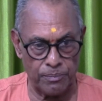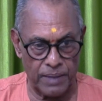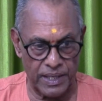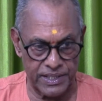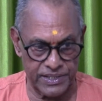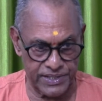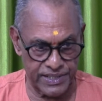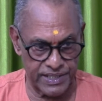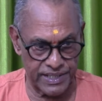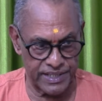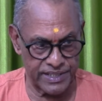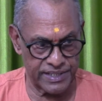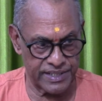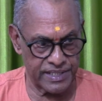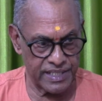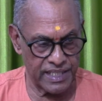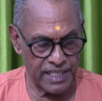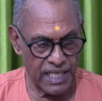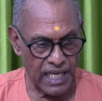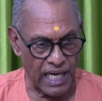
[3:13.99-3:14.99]
masters,
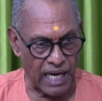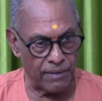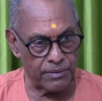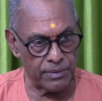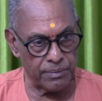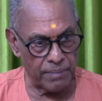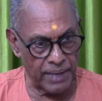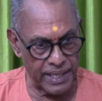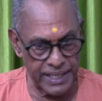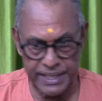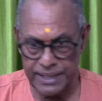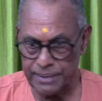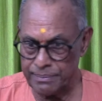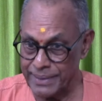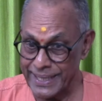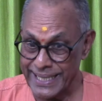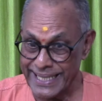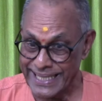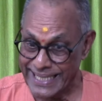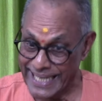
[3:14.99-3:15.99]
our mind
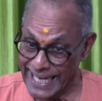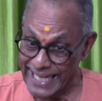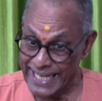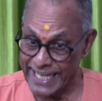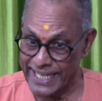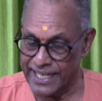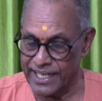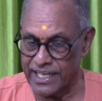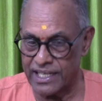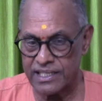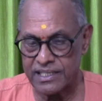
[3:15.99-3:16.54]
may tend